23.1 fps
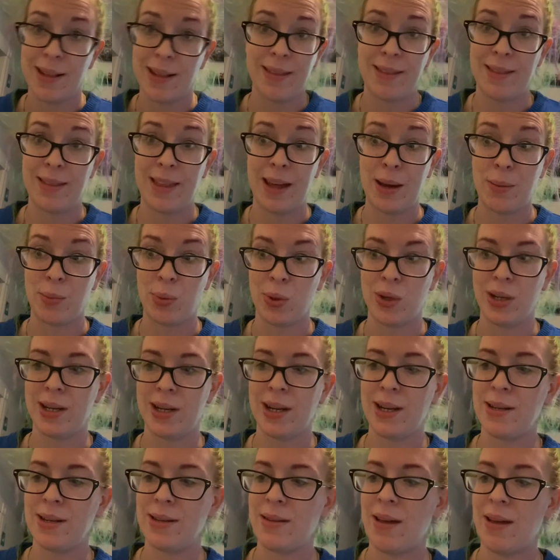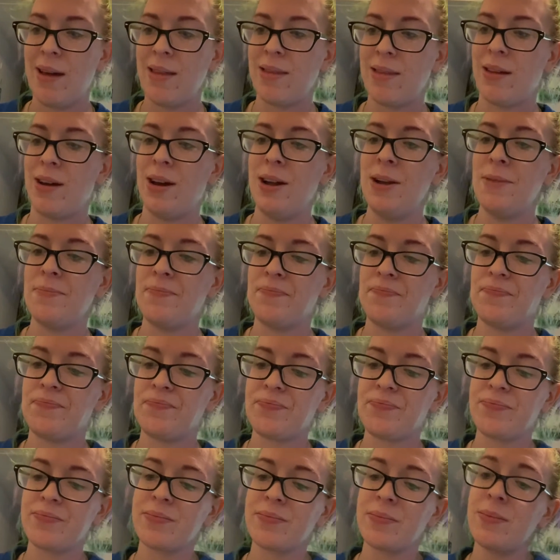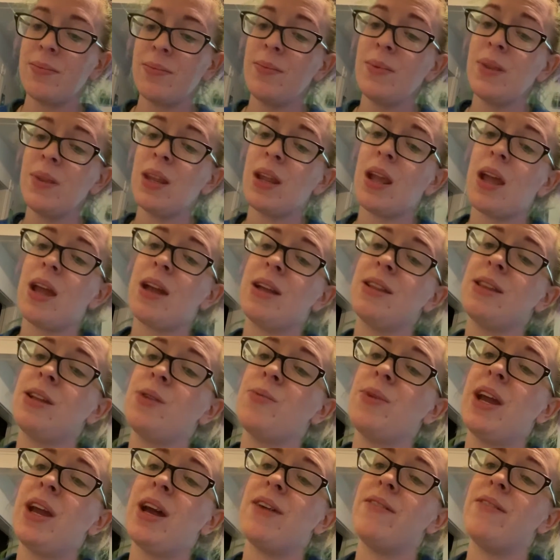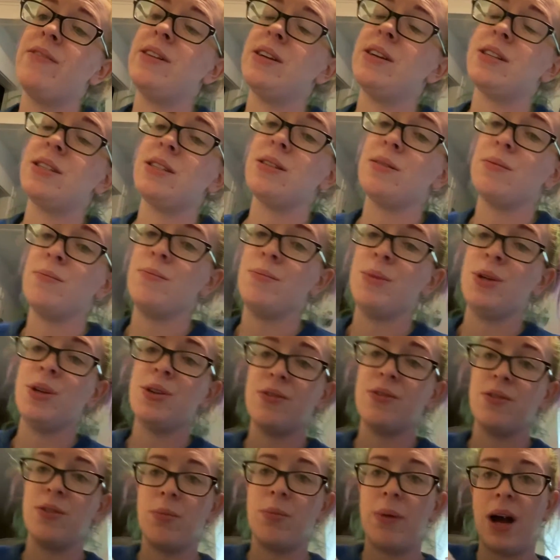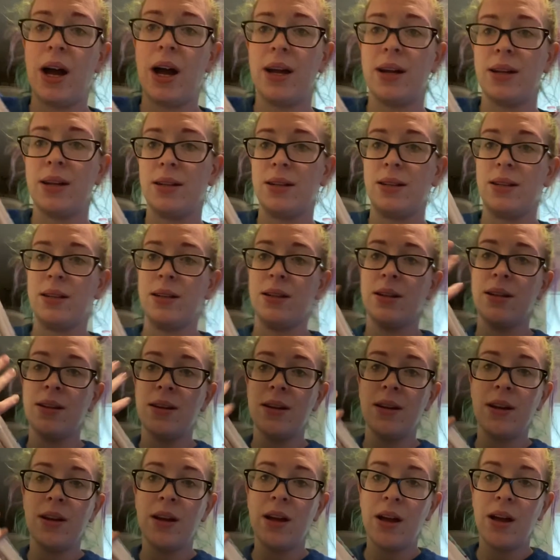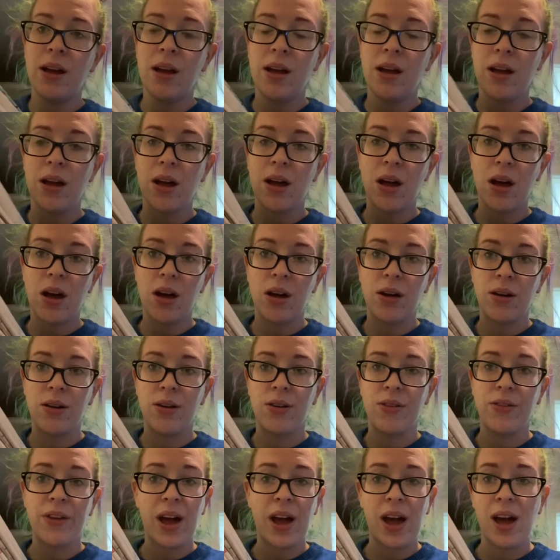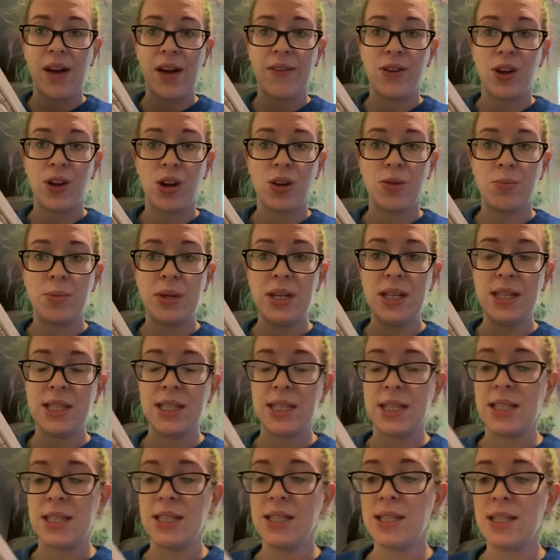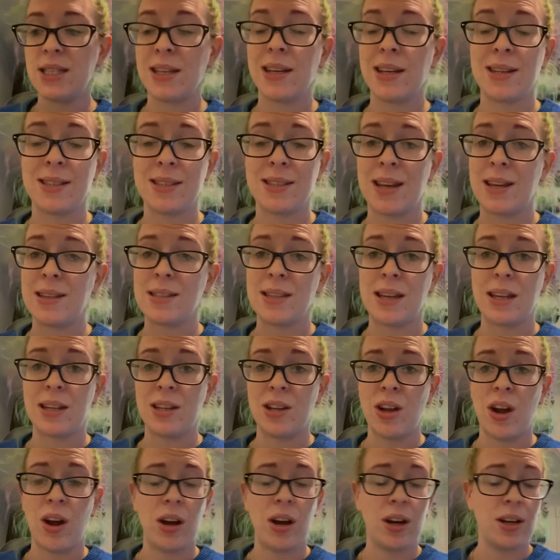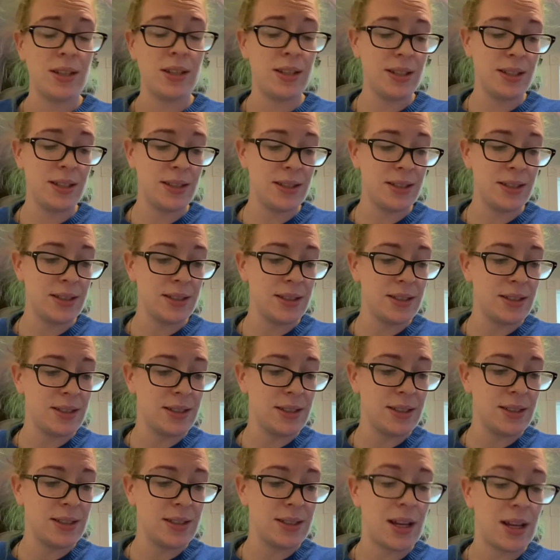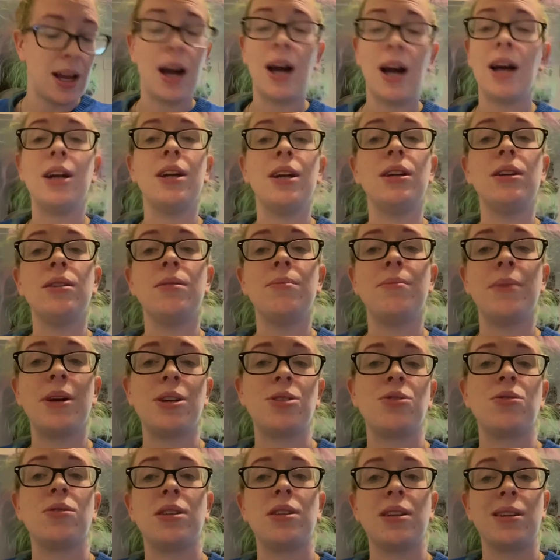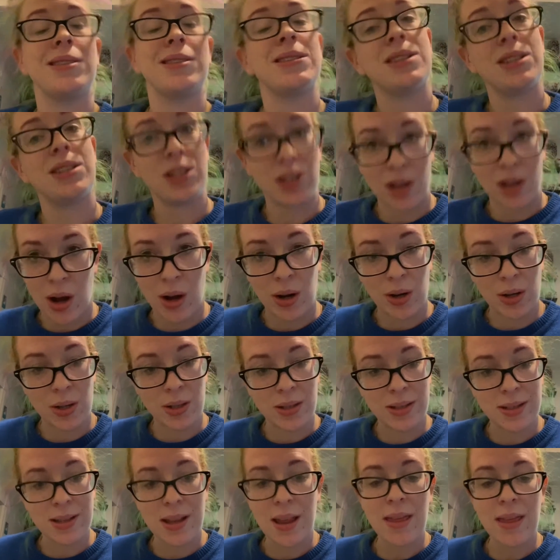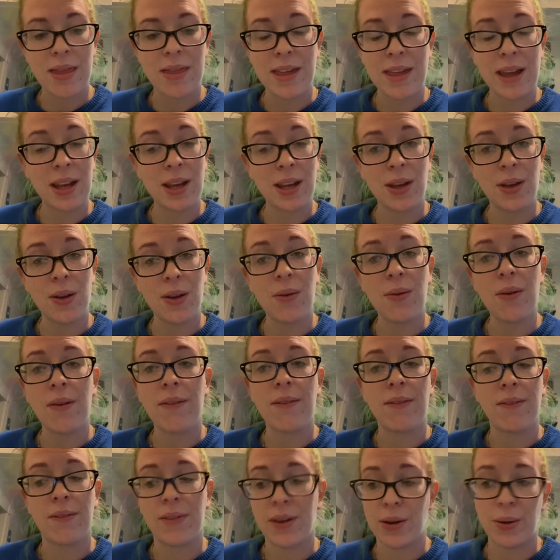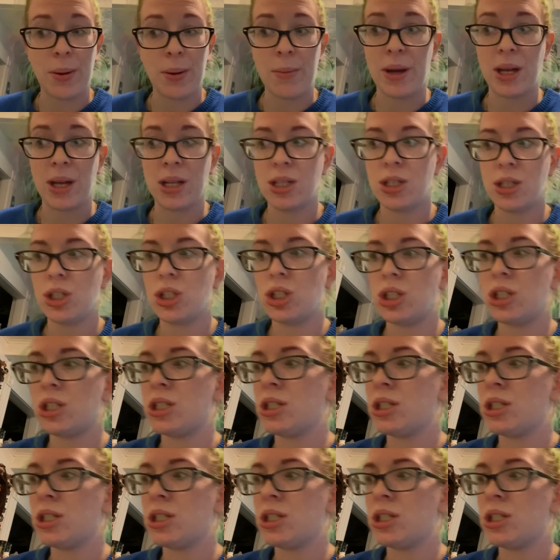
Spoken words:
that put an end to that thought. And then we have this beautiful pile of half yard pieces. Yes, I said yard. I measure things in yards. Thank you very much.